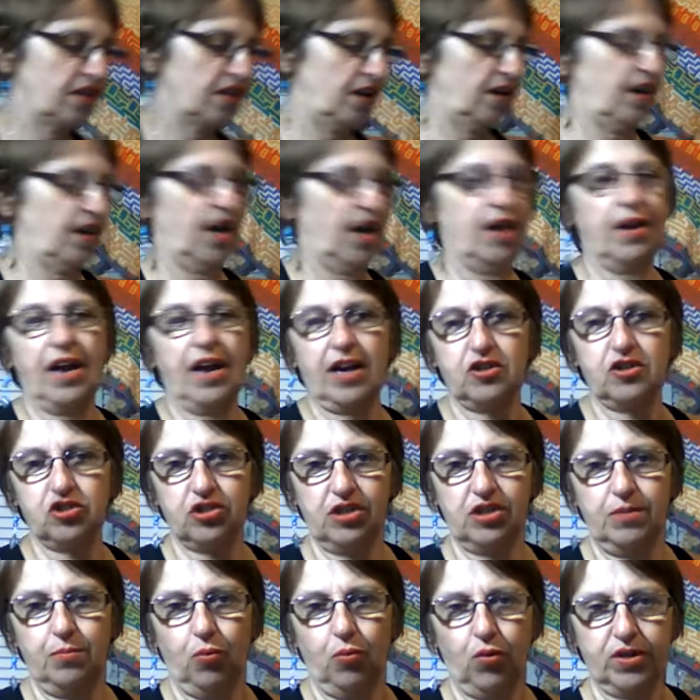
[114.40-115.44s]
I actually
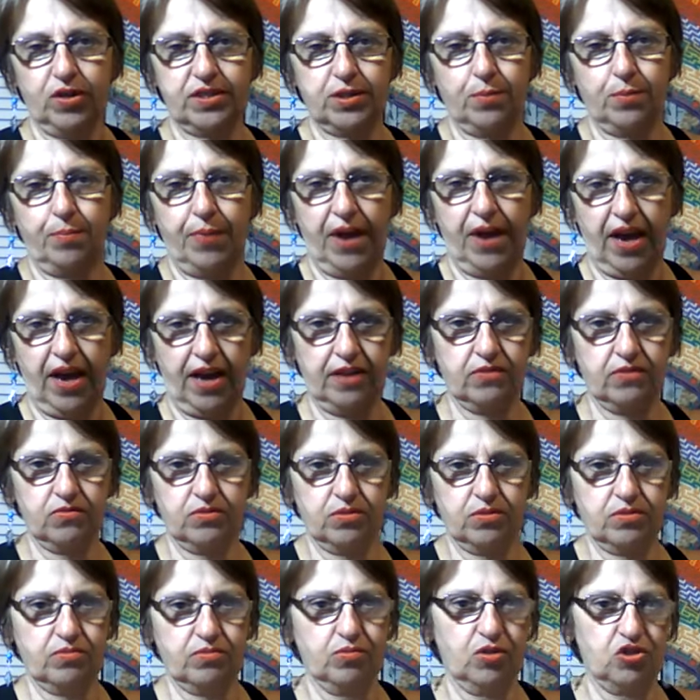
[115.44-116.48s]
bought some
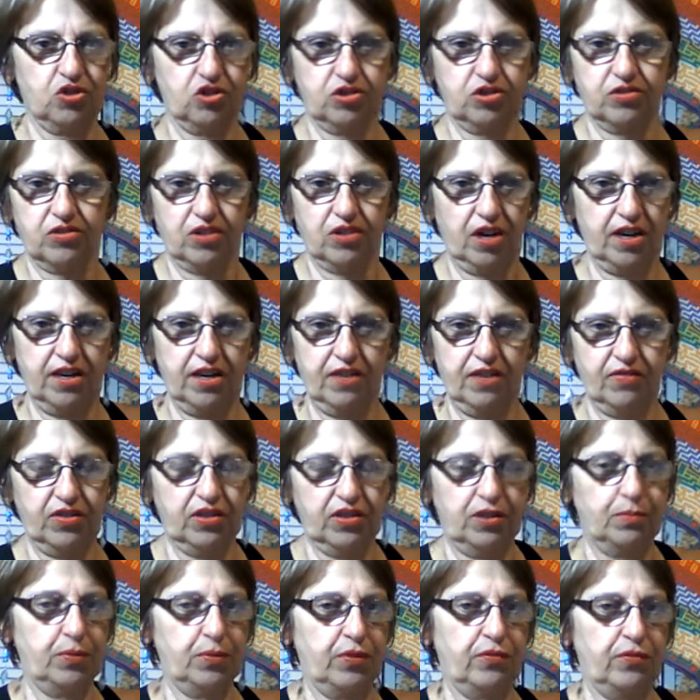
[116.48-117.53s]
patterns, which I never
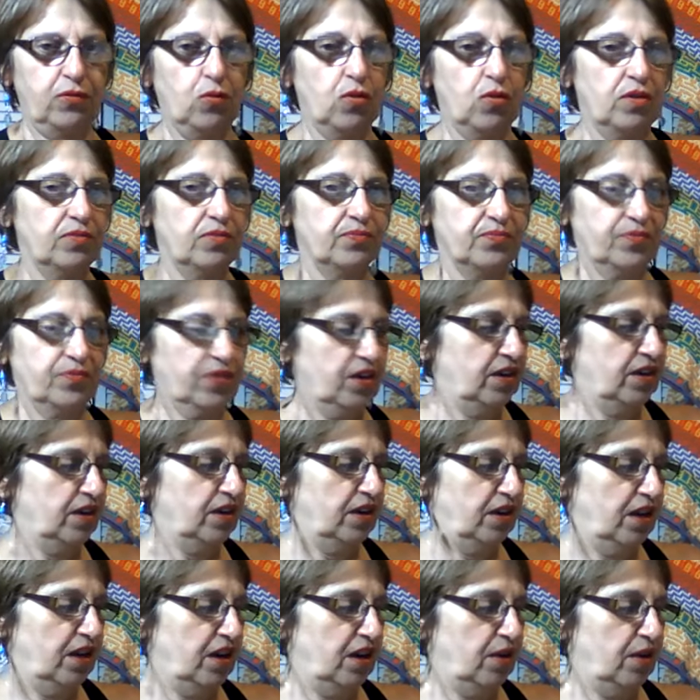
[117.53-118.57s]
did before,
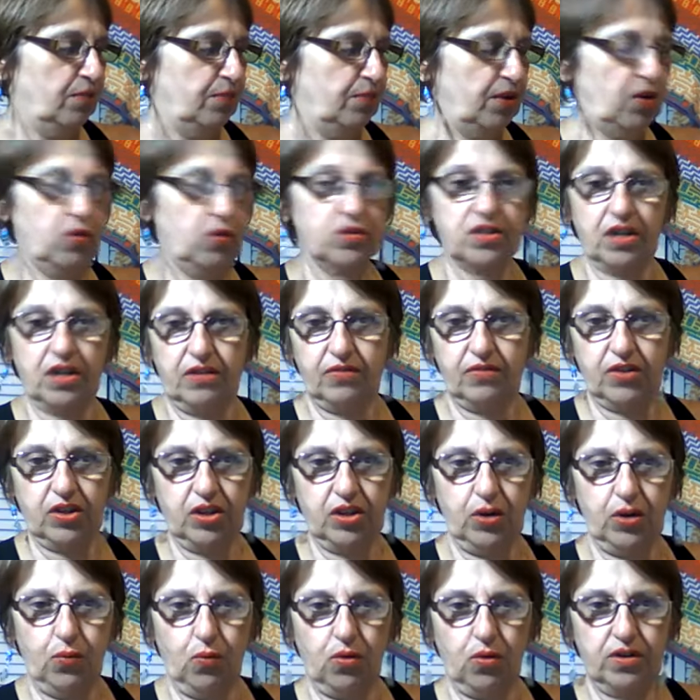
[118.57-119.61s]
because I really
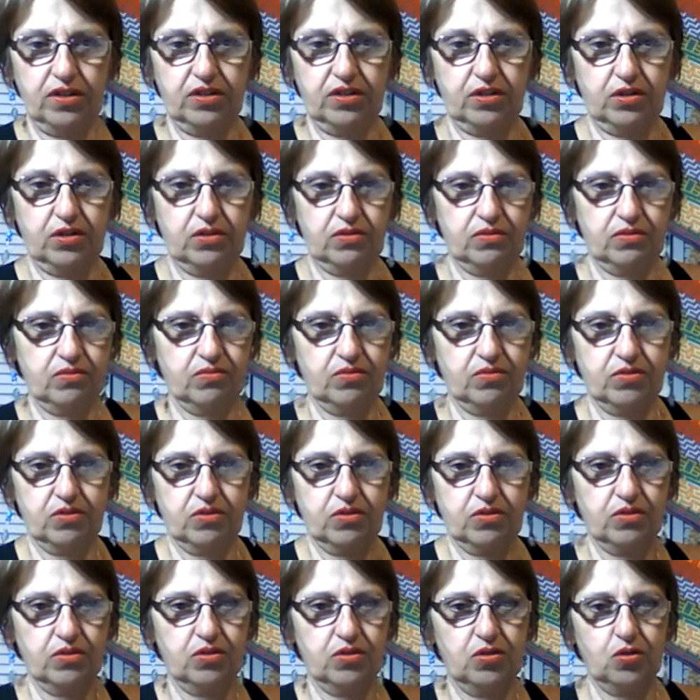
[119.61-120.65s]
wanted to
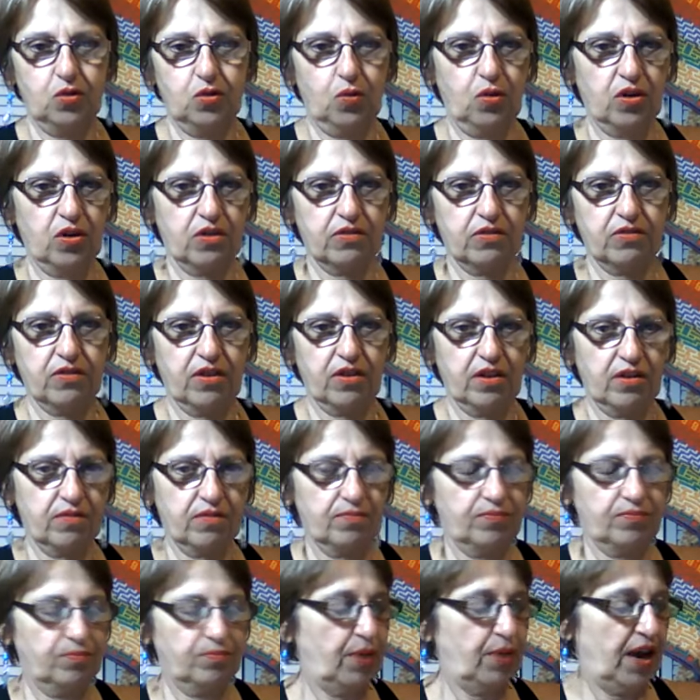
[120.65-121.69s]
do her
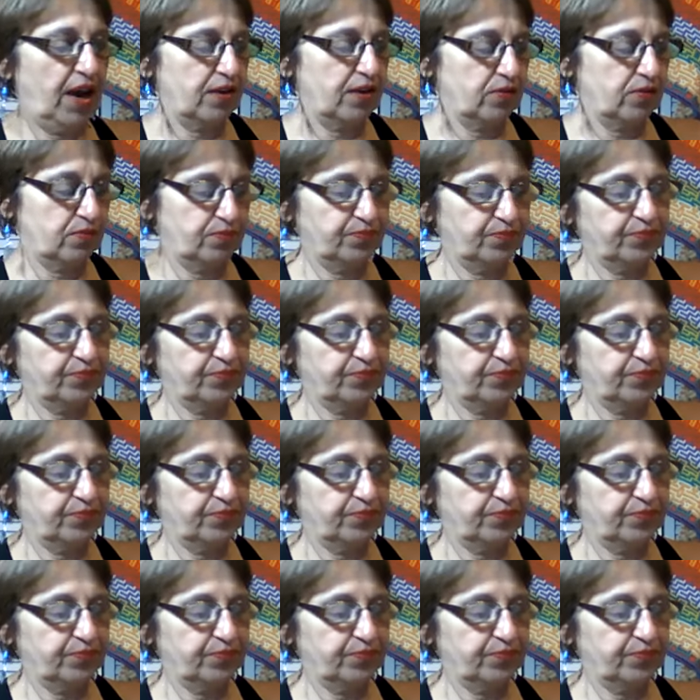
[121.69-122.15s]
pattern.